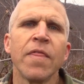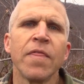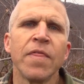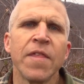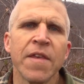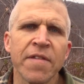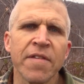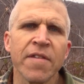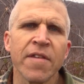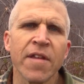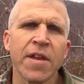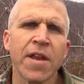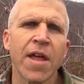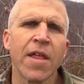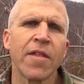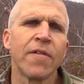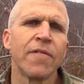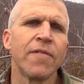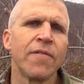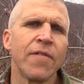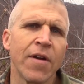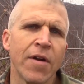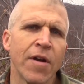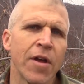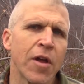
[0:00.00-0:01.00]
This is another
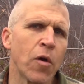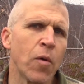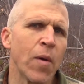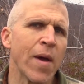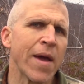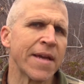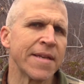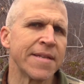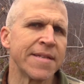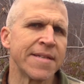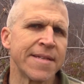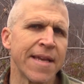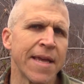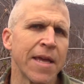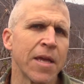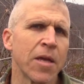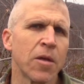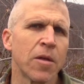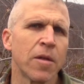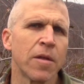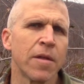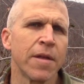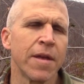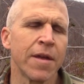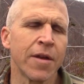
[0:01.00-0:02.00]
very quick
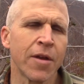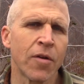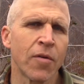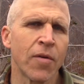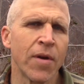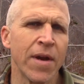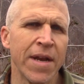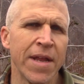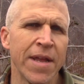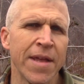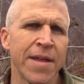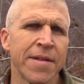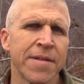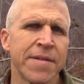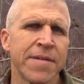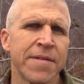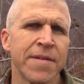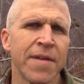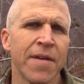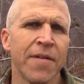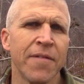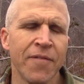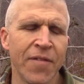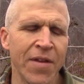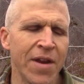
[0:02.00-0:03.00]
single
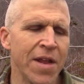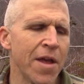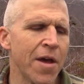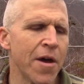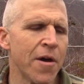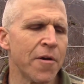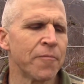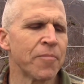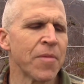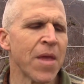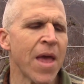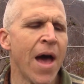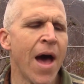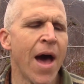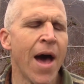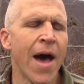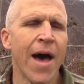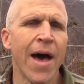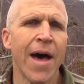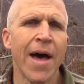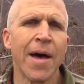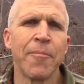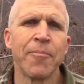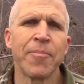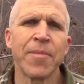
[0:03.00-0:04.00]
ingredient video.
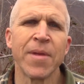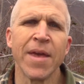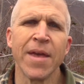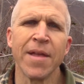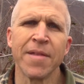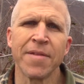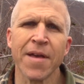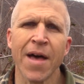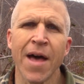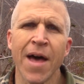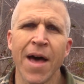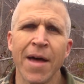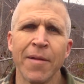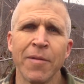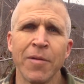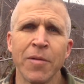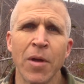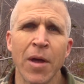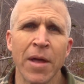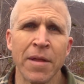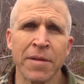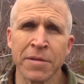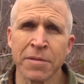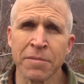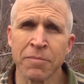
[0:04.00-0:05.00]
Um, it's on
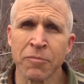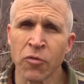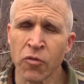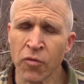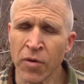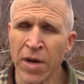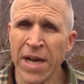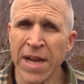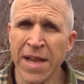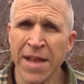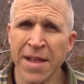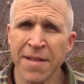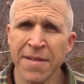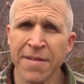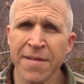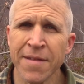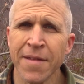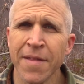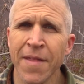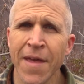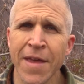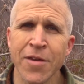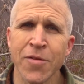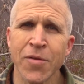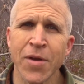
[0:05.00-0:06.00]
ingredients
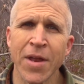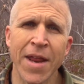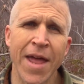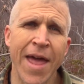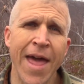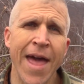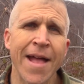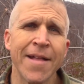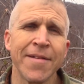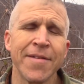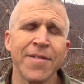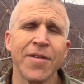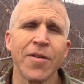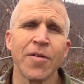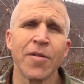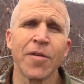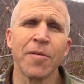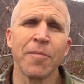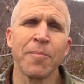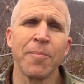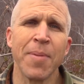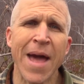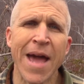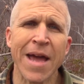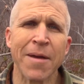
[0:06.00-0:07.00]
that you can add to your
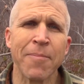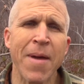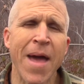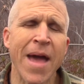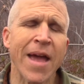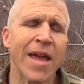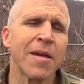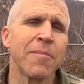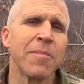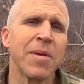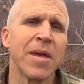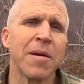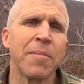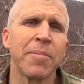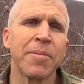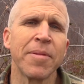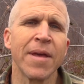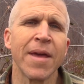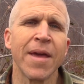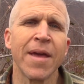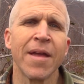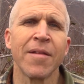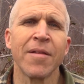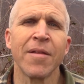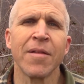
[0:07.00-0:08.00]
backpacking meal
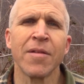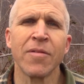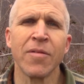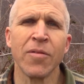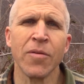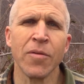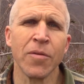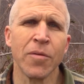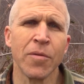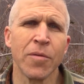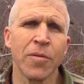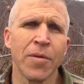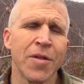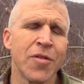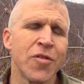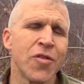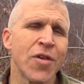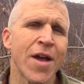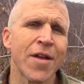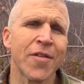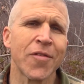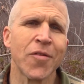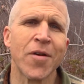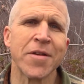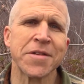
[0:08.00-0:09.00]
plan to
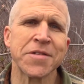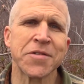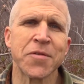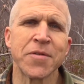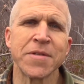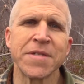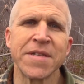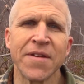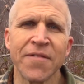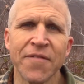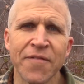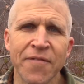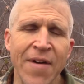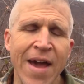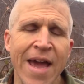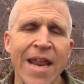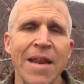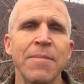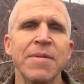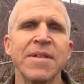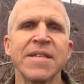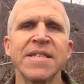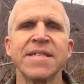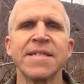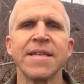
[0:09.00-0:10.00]
inject all sorts of
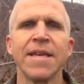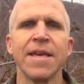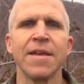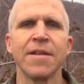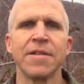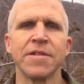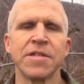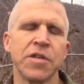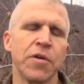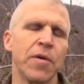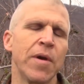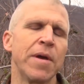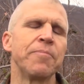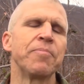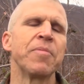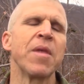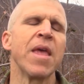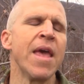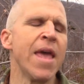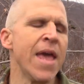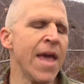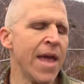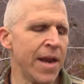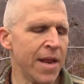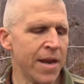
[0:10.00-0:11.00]
vitamin C into it.
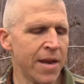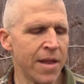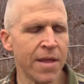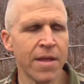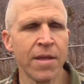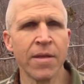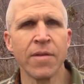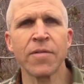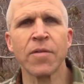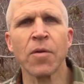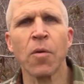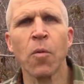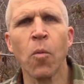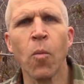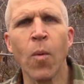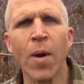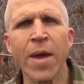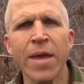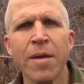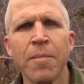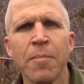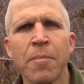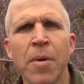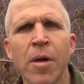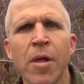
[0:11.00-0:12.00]
And it is
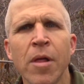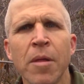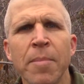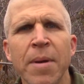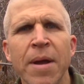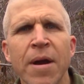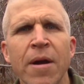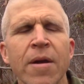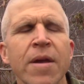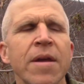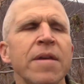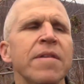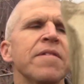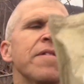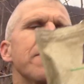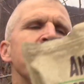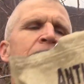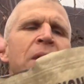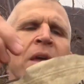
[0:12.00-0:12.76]
white mulberries.